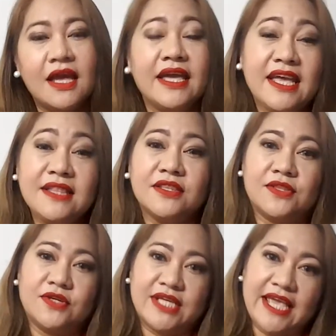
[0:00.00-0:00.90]
In
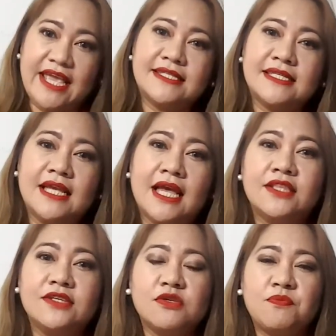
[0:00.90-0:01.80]
another case,
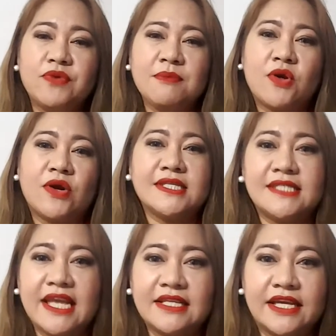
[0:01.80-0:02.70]
the Supreme Court
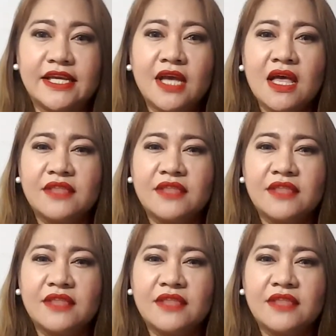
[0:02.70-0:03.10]
stated